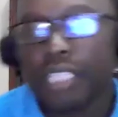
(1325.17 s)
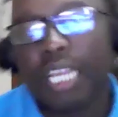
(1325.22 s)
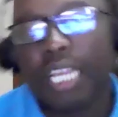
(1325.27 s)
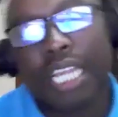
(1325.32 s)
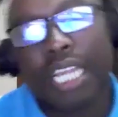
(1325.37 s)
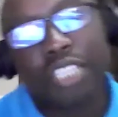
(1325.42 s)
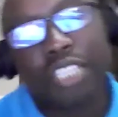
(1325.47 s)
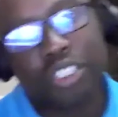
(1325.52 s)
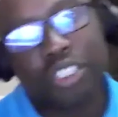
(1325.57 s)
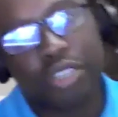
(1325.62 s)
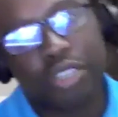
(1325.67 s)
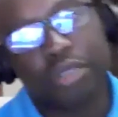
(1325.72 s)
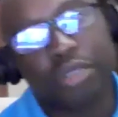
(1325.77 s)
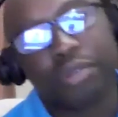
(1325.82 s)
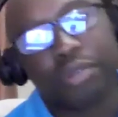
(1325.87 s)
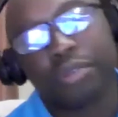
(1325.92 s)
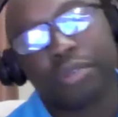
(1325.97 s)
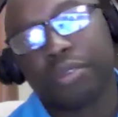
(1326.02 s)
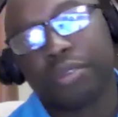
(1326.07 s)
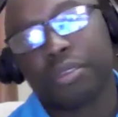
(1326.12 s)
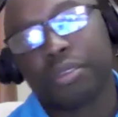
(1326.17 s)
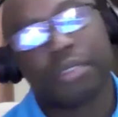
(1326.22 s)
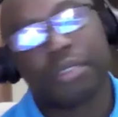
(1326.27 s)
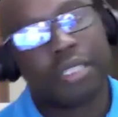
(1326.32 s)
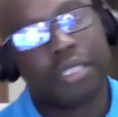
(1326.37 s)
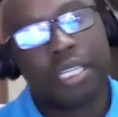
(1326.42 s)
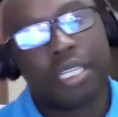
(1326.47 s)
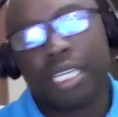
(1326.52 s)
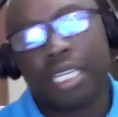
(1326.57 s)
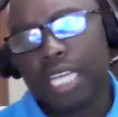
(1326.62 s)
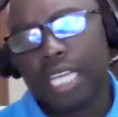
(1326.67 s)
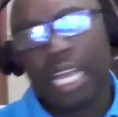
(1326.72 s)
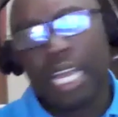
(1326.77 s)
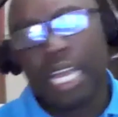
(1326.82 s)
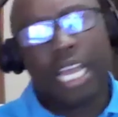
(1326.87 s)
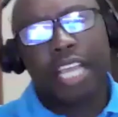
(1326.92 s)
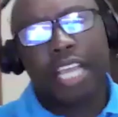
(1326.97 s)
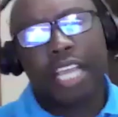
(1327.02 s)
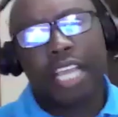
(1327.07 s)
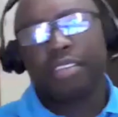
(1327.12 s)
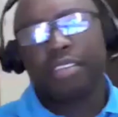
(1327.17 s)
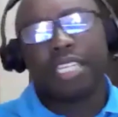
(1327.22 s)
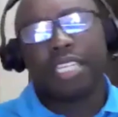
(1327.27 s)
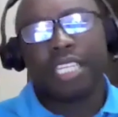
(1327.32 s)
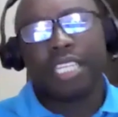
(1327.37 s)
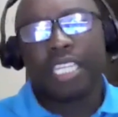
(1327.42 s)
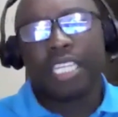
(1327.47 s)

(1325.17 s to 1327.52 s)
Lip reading: Yeah, that's true. Mm. Yeah, I agree.